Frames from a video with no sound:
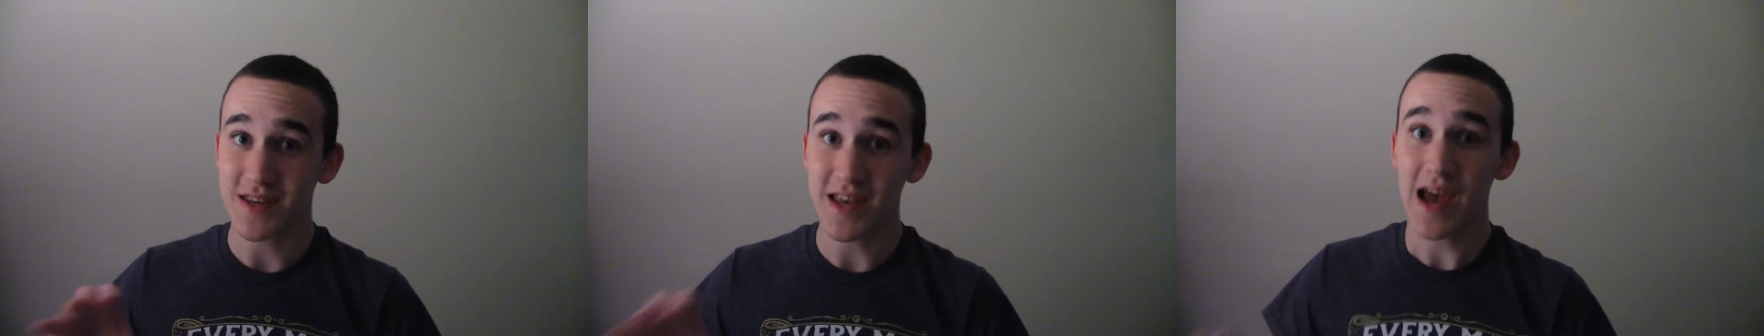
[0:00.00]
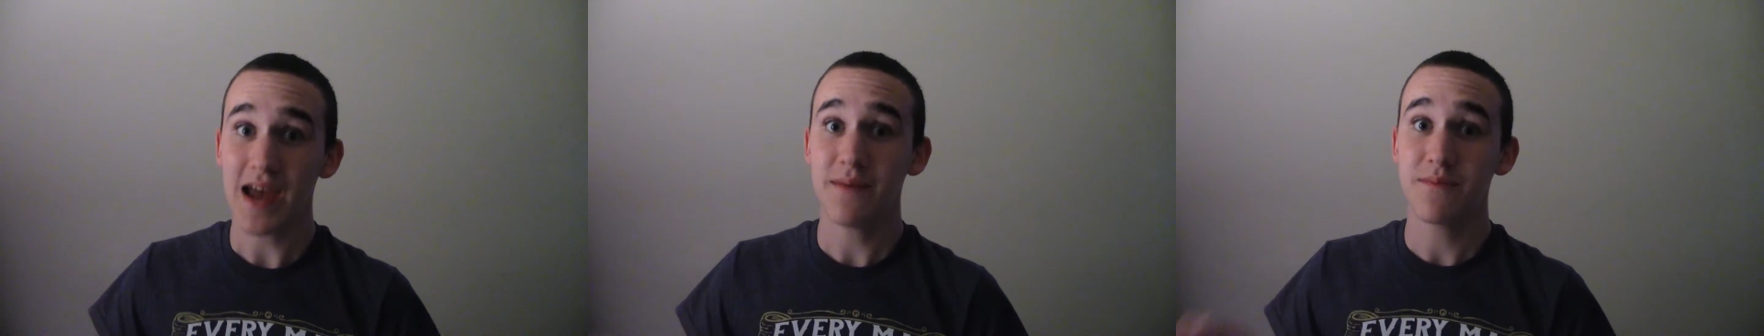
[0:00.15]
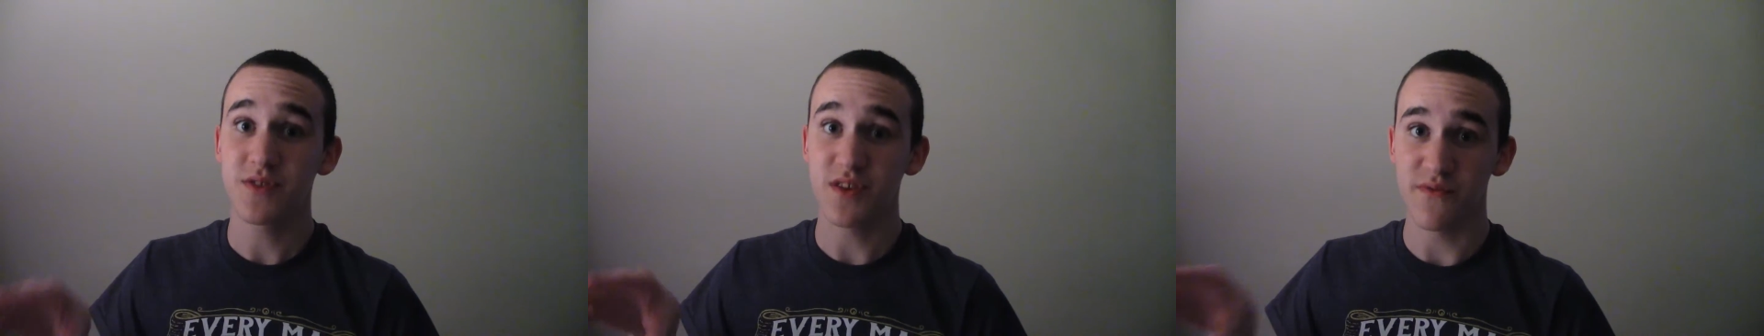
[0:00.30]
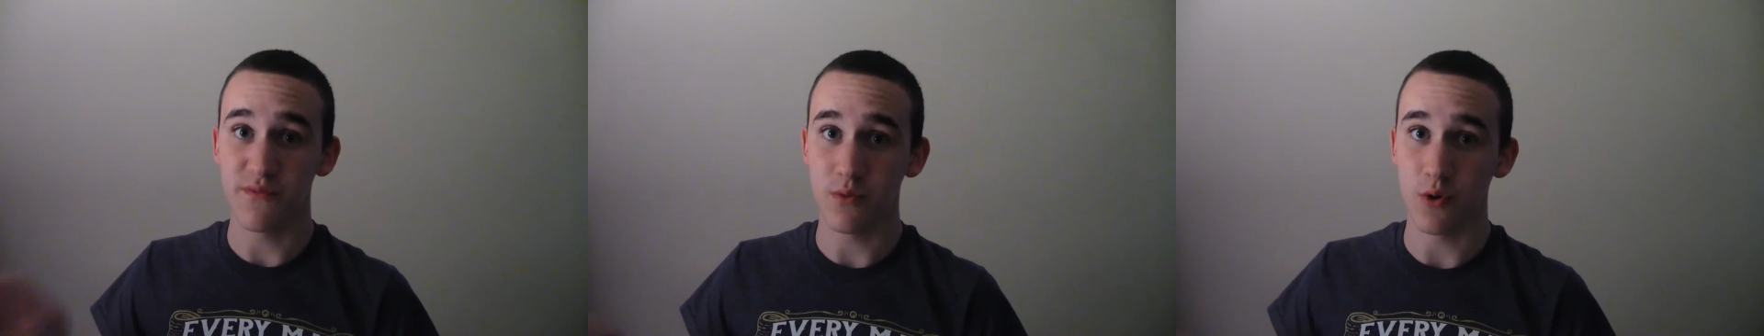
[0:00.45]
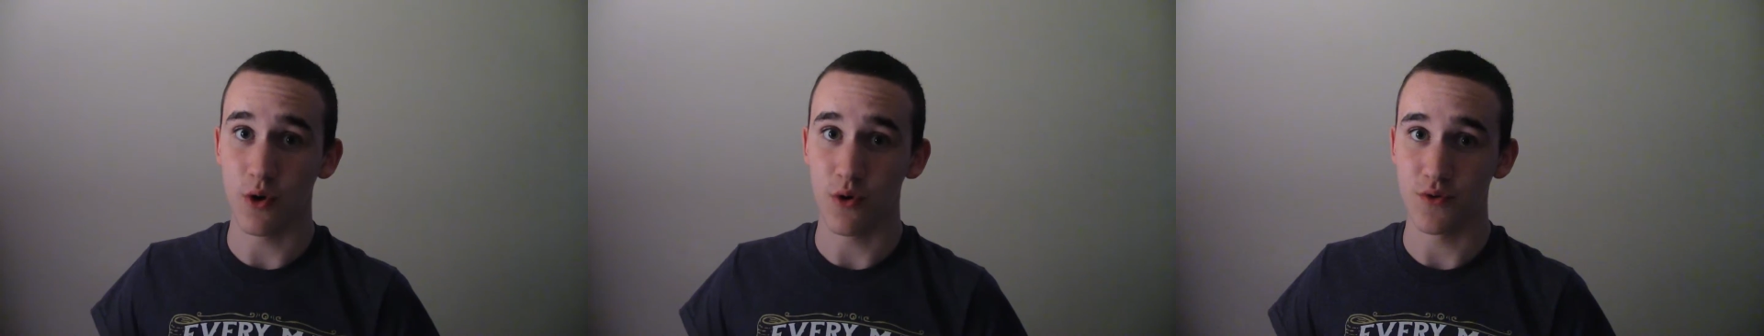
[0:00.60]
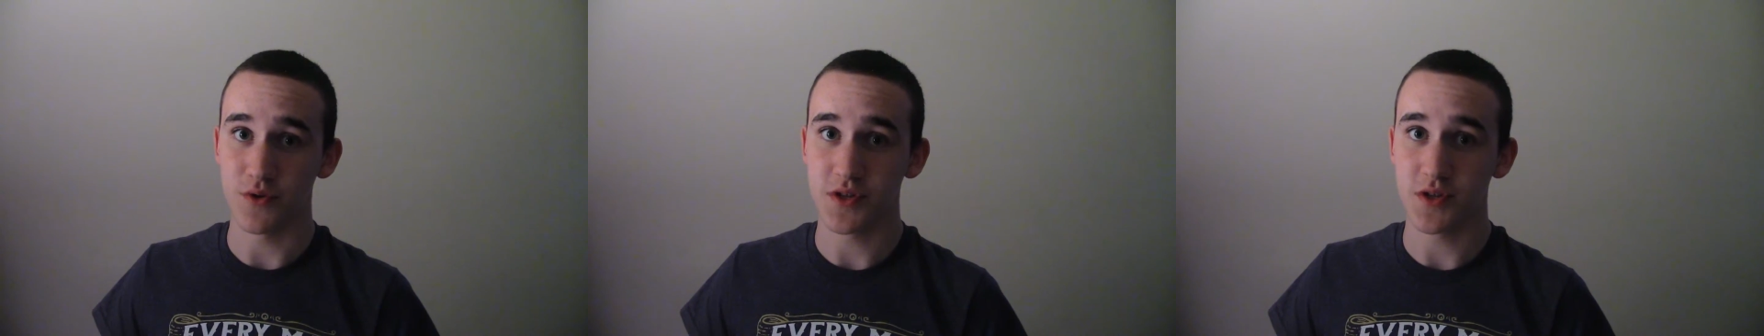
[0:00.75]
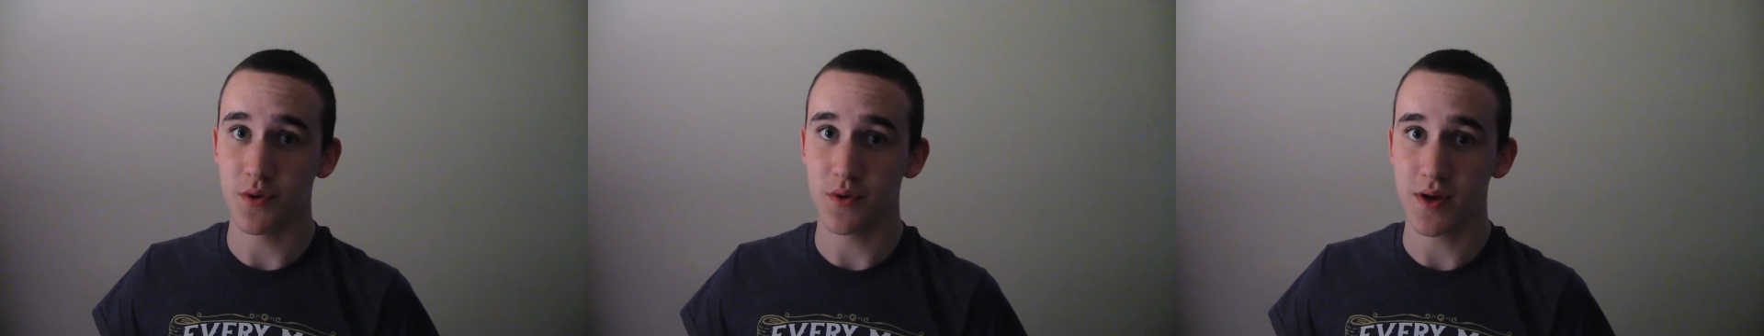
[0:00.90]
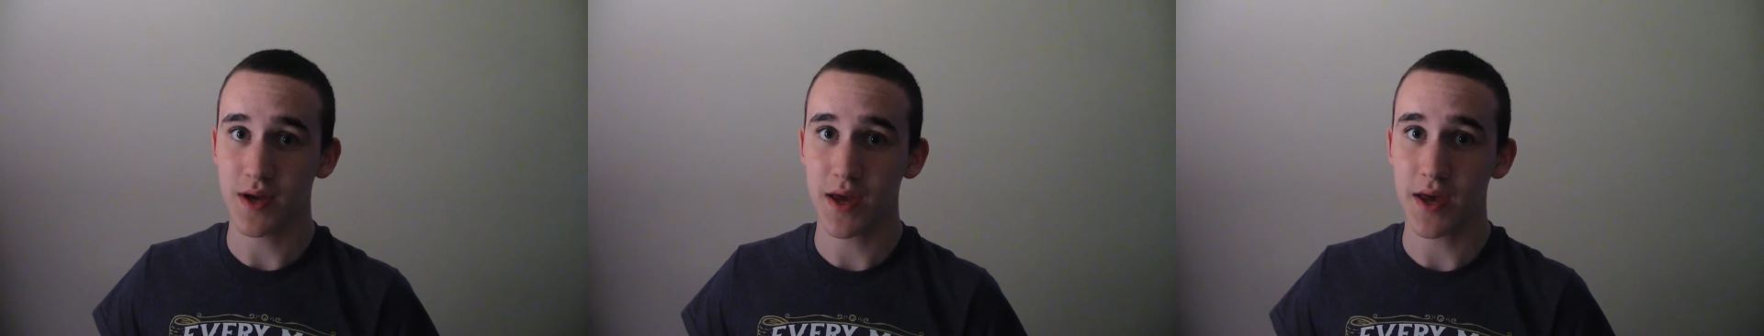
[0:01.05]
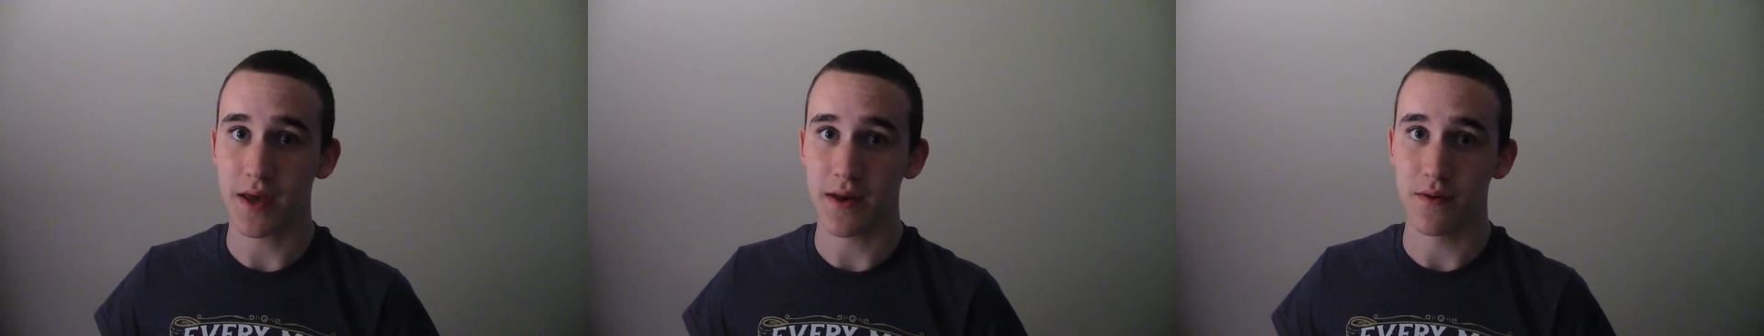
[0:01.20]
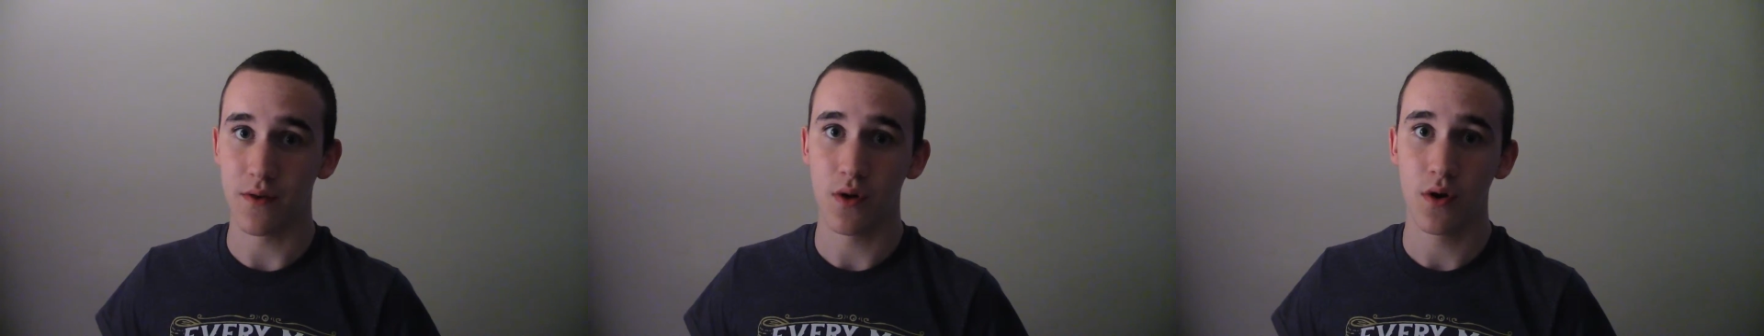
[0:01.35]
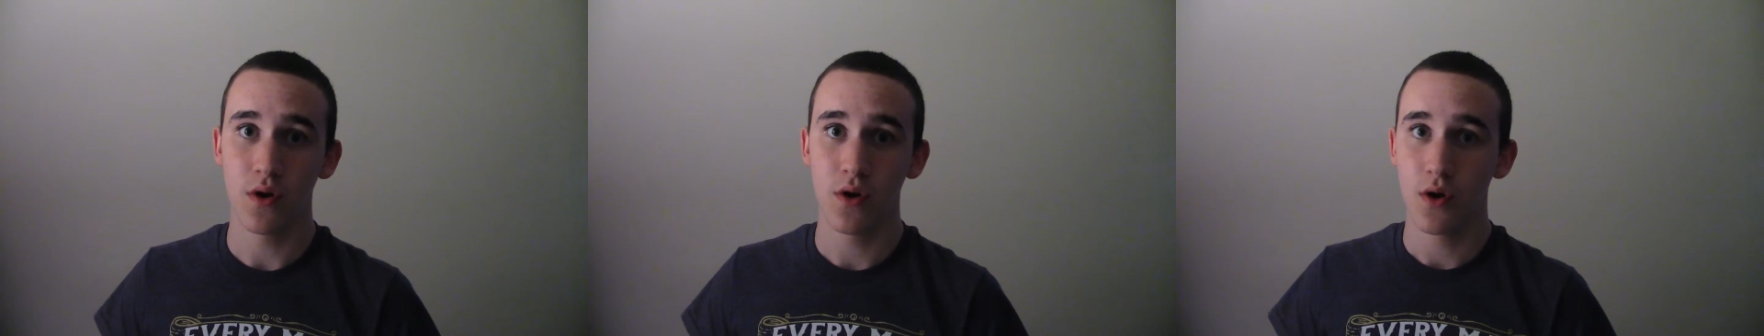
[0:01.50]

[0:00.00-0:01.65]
types of pros, so again,